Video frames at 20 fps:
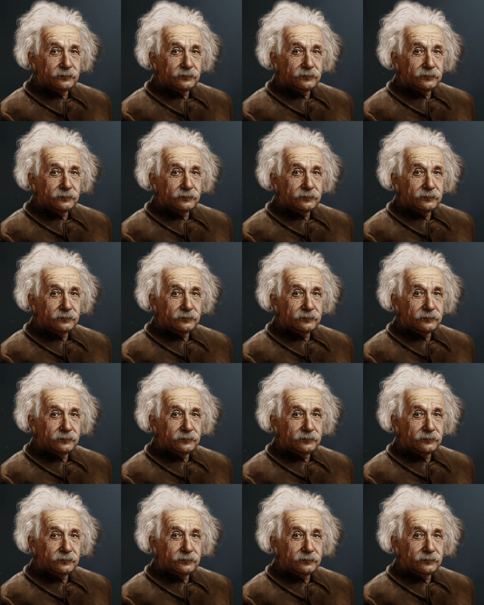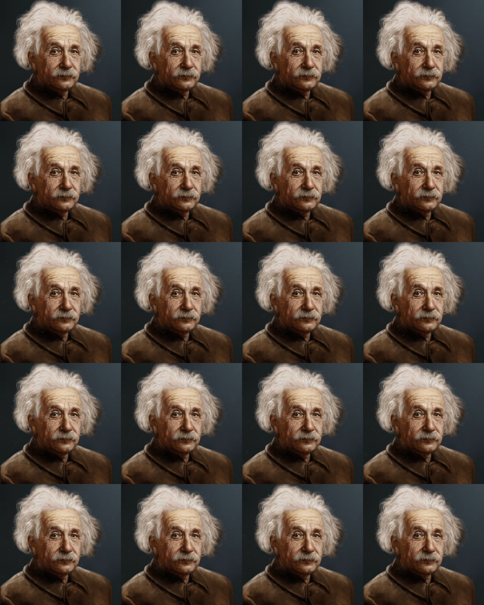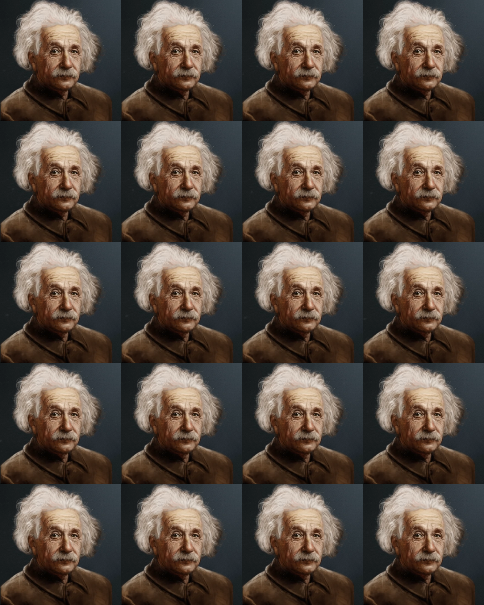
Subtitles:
No one is speaking in this clip.